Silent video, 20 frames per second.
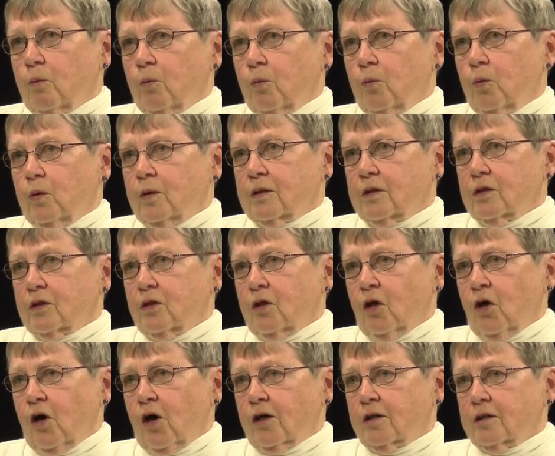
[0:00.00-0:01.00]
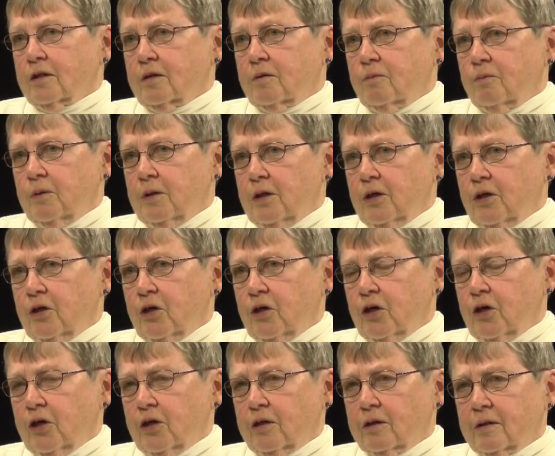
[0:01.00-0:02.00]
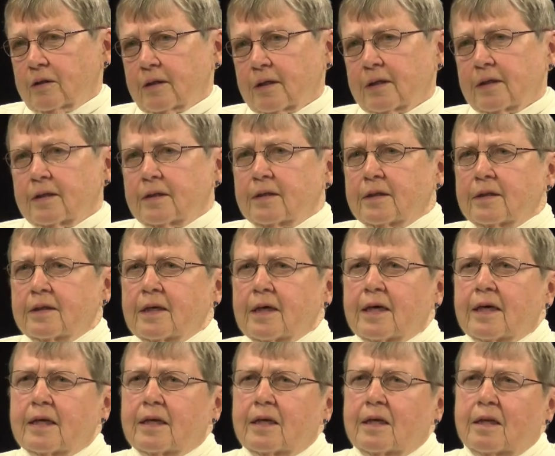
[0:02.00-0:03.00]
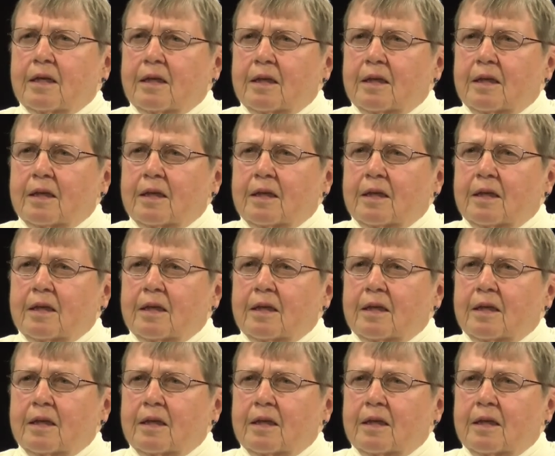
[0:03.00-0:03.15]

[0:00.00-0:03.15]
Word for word: was lost because they said,